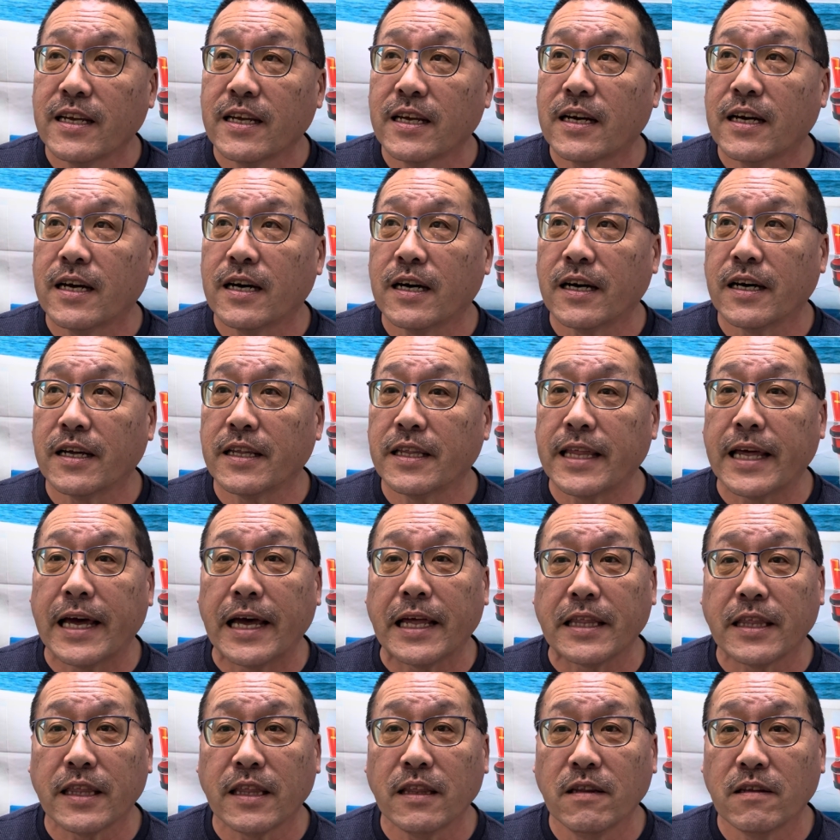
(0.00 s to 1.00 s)

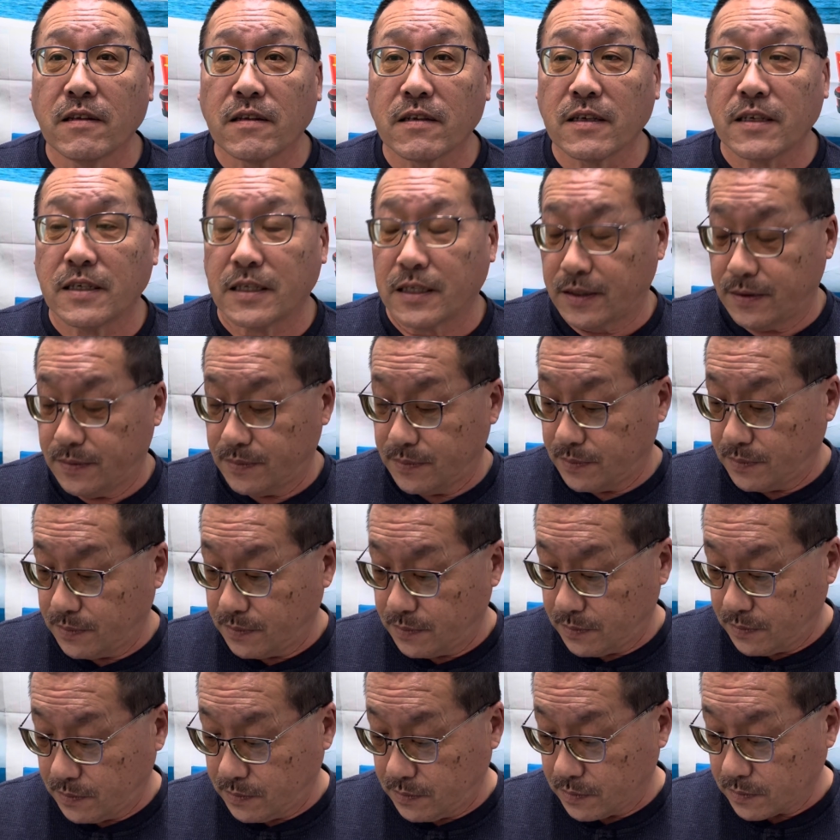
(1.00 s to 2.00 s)
that
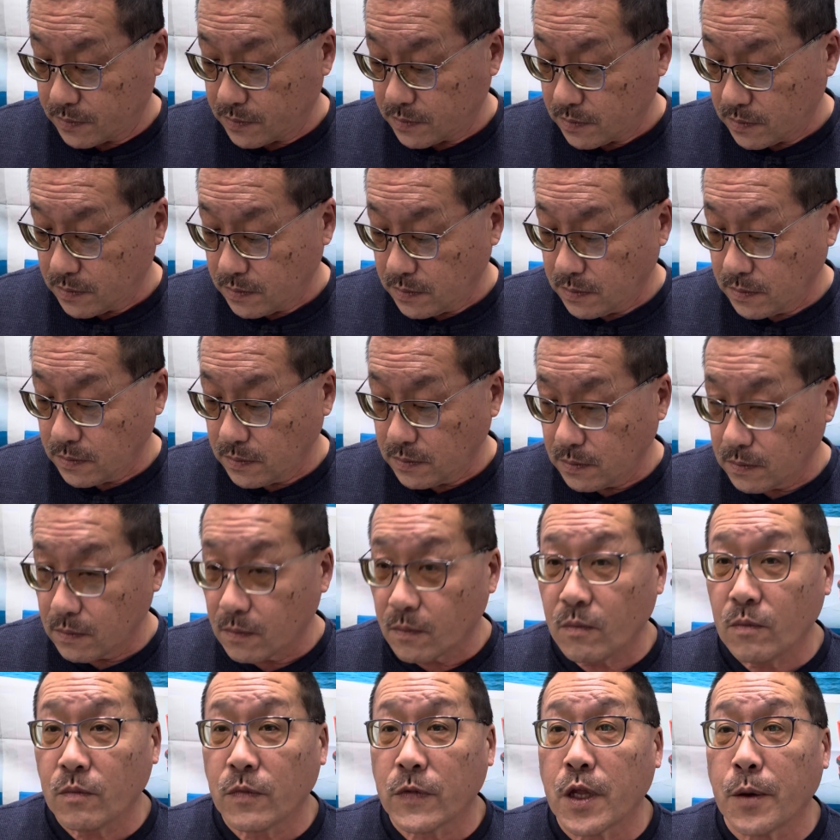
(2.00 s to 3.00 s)

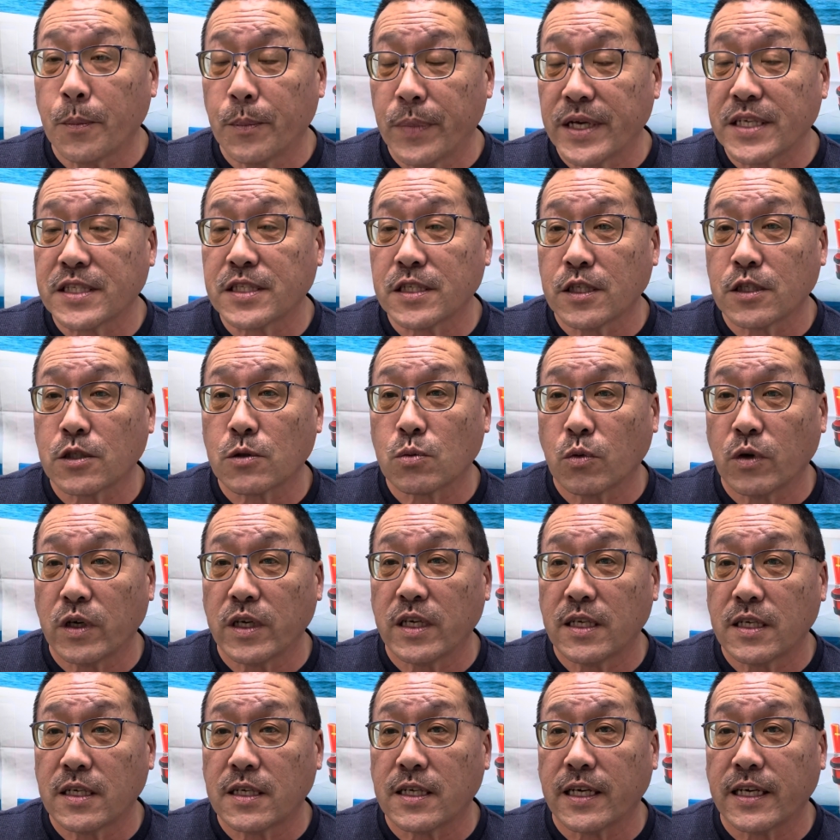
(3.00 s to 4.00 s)
the business would
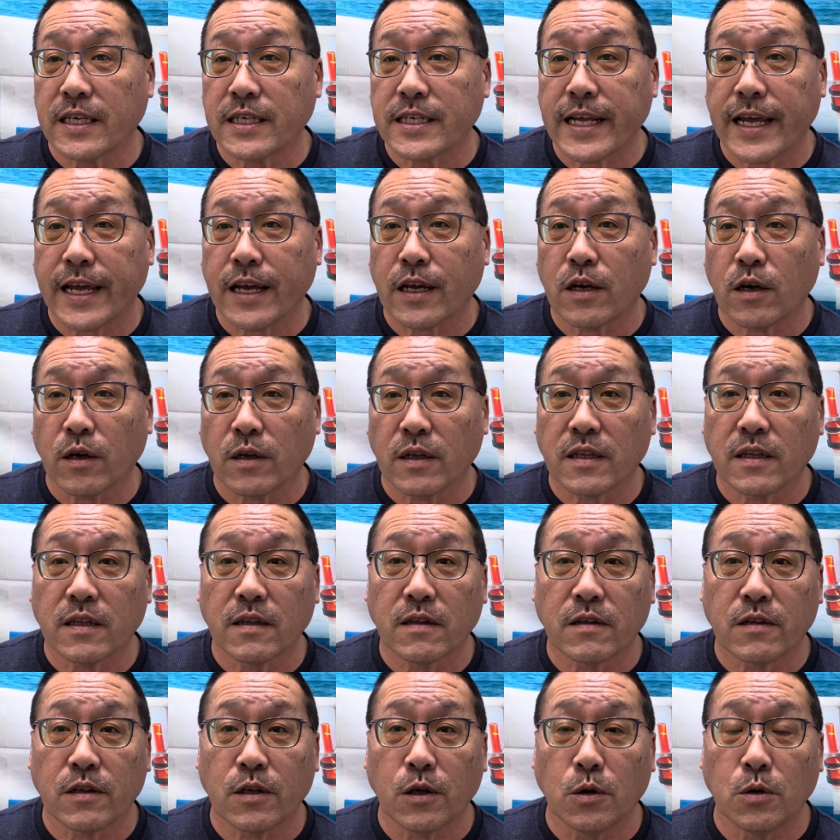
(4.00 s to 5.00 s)
take
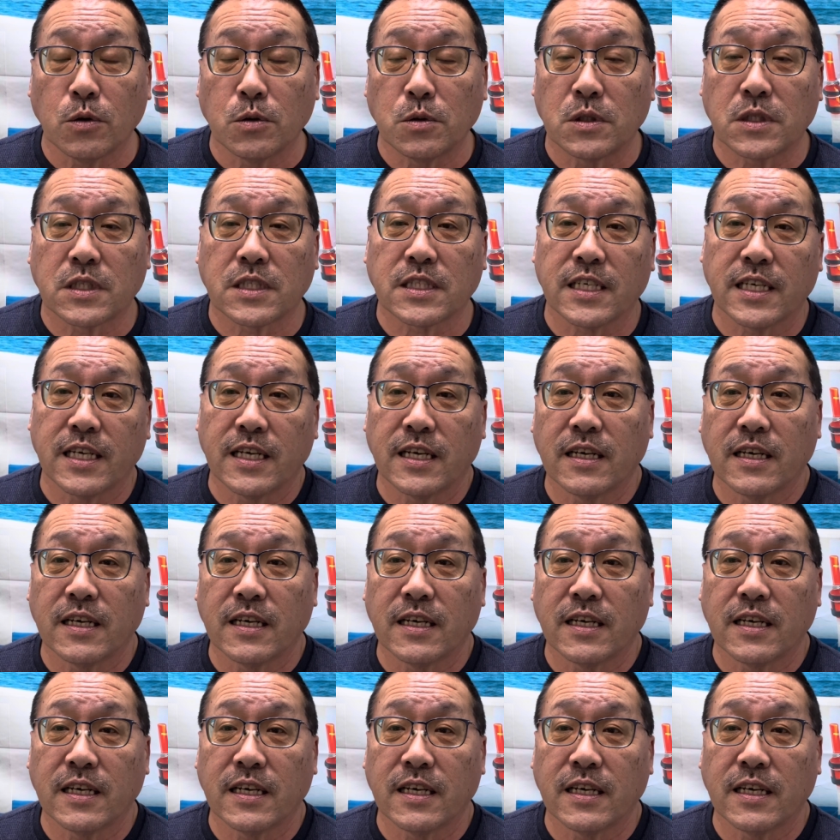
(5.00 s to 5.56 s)
those